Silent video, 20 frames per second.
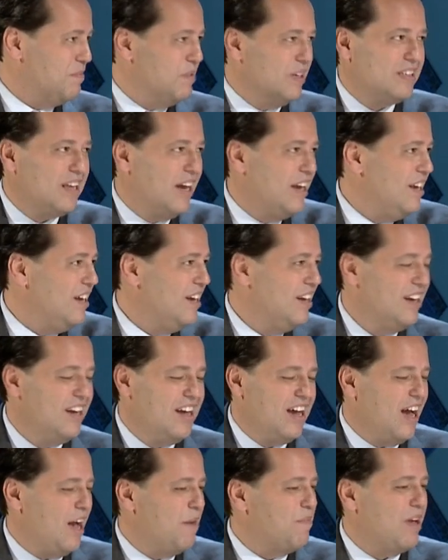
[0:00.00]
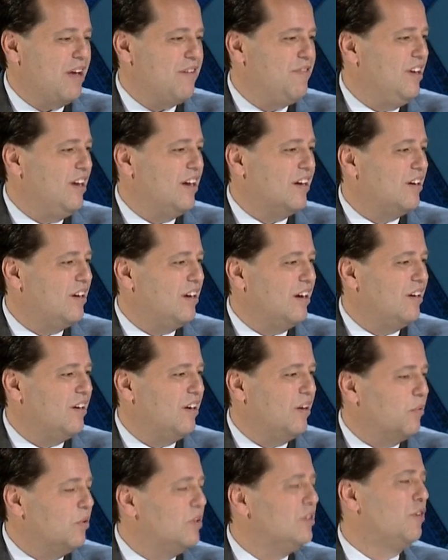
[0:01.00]
But I'm having
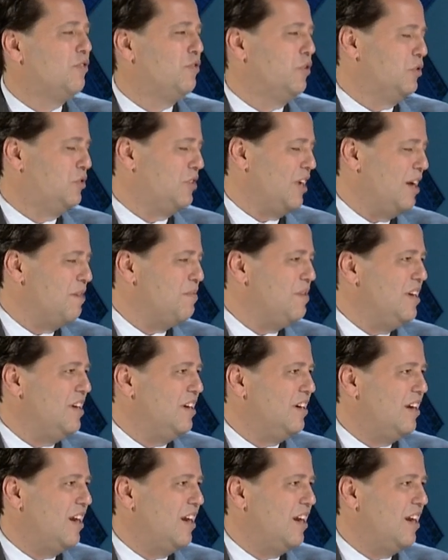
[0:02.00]
a wonderful time here,